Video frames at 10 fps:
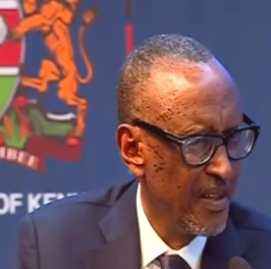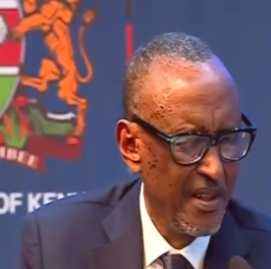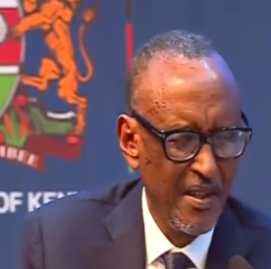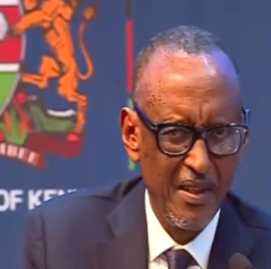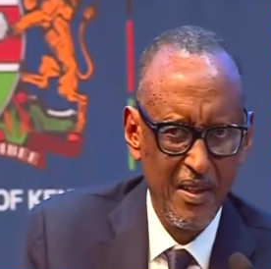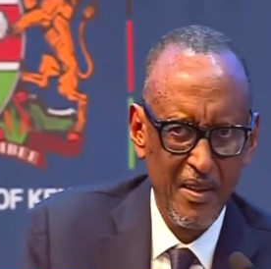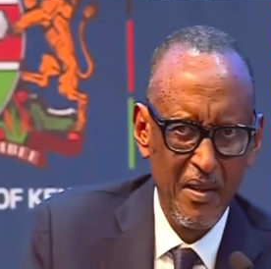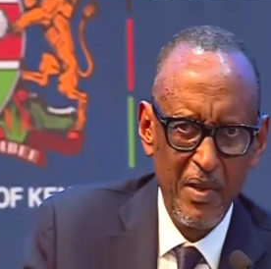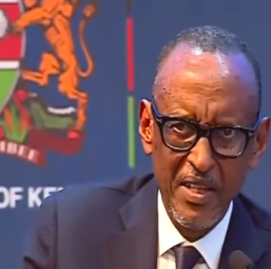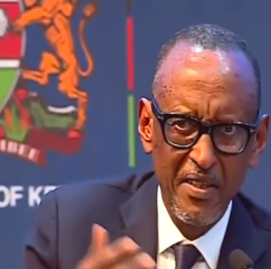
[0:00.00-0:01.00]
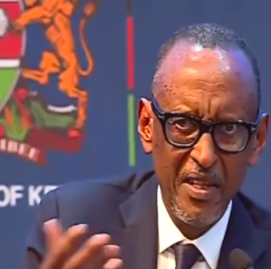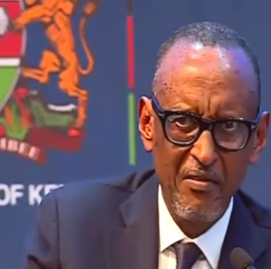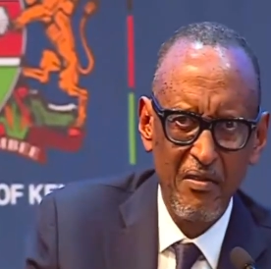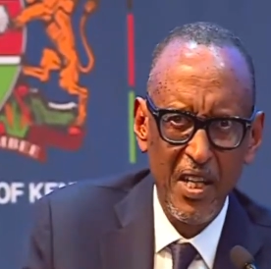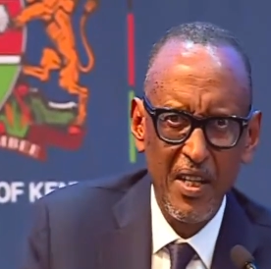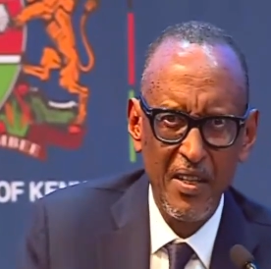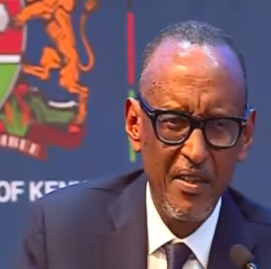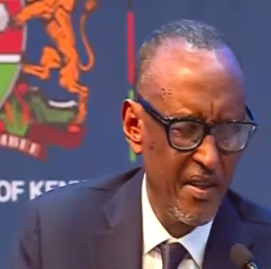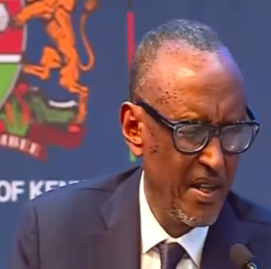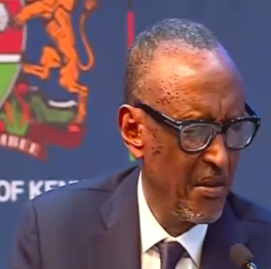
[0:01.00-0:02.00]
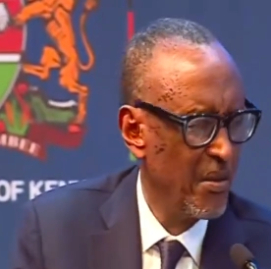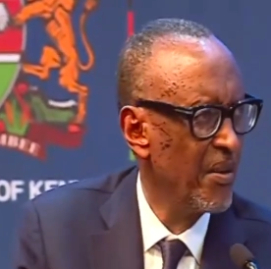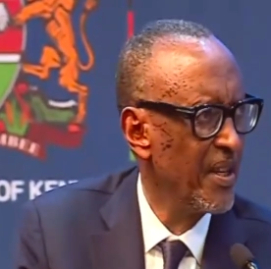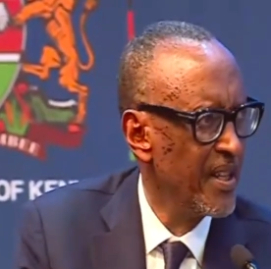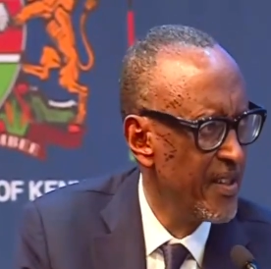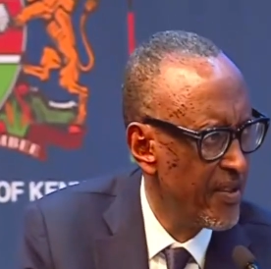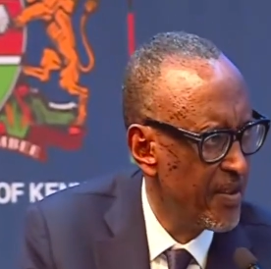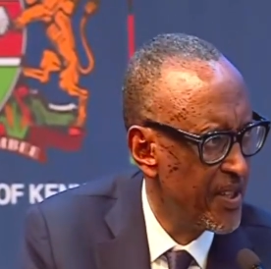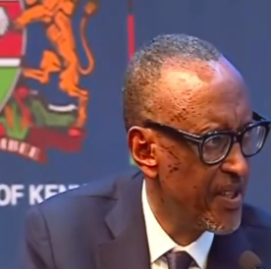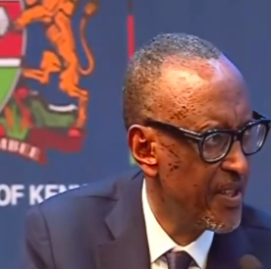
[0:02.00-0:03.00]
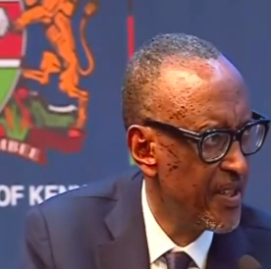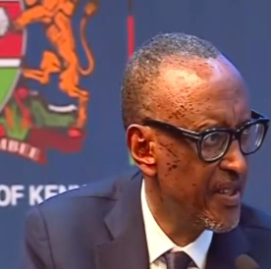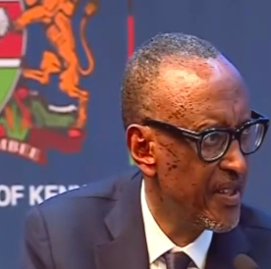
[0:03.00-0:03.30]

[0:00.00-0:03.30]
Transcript: They must have had their own interests.